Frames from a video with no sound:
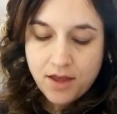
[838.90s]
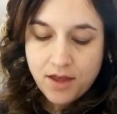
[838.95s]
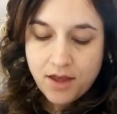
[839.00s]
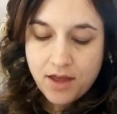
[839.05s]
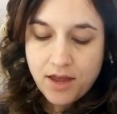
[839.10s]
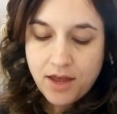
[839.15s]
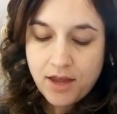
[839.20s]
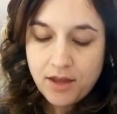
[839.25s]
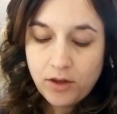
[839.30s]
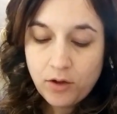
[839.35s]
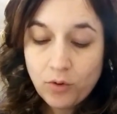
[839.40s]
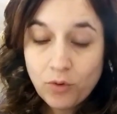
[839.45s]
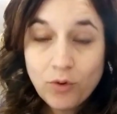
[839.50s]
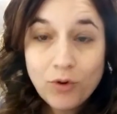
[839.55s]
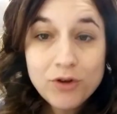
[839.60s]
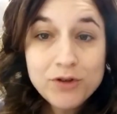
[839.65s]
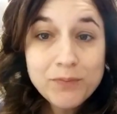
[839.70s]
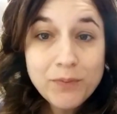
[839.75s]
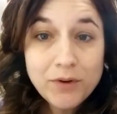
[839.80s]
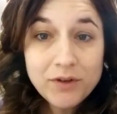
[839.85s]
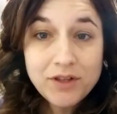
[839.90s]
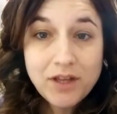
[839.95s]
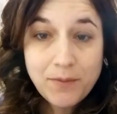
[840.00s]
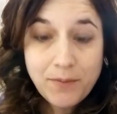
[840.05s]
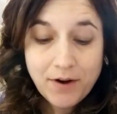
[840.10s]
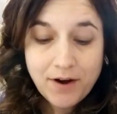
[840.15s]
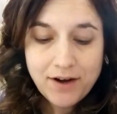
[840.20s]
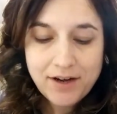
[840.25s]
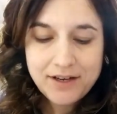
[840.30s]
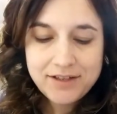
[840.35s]
a little girl's birthday
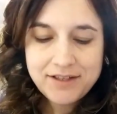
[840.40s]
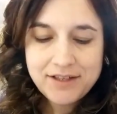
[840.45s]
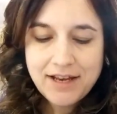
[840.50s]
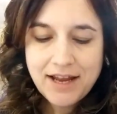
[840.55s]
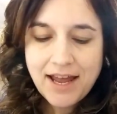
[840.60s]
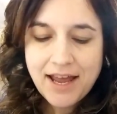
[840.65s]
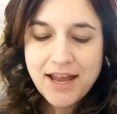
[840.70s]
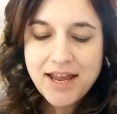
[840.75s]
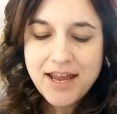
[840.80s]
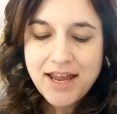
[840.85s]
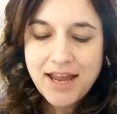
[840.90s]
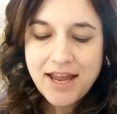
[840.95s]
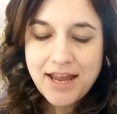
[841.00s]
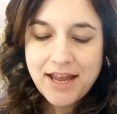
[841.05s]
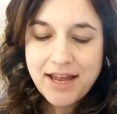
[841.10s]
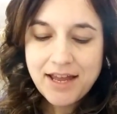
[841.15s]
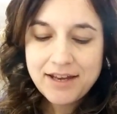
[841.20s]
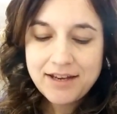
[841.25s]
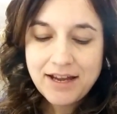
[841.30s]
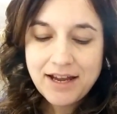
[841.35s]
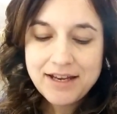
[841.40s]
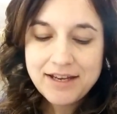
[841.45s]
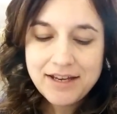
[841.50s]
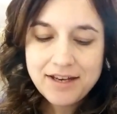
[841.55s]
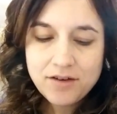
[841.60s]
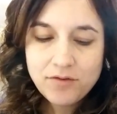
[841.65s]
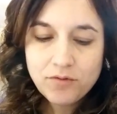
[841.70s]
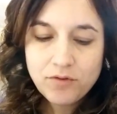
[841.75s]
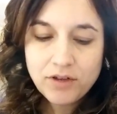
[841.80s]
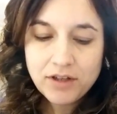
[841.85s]
party today, and I
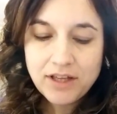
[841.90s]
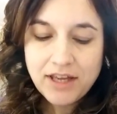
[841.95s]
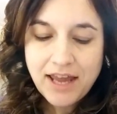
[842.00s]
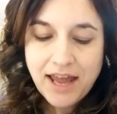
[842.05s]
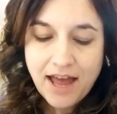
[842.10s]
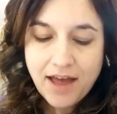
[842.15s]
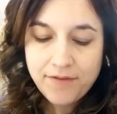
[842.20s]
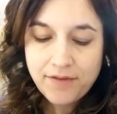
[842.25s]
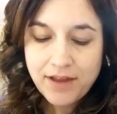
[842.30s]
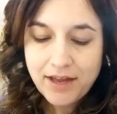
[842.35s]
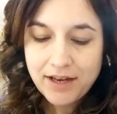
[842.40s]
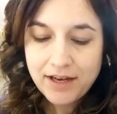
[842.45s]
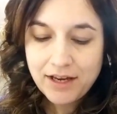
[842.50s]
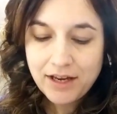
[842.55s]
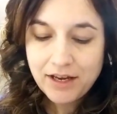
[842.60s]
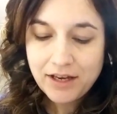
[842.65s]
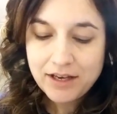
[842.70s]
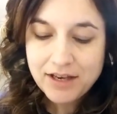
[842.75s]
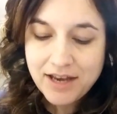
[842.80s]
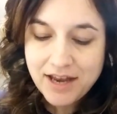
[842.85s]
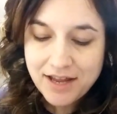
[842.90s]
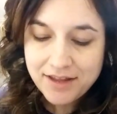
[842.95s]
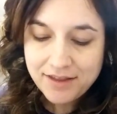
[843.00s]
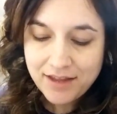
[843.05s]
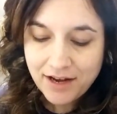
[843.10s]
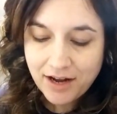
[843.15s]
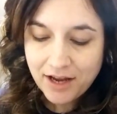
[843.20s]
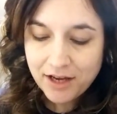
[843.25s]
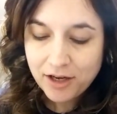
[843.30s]
didn't really have any knit that I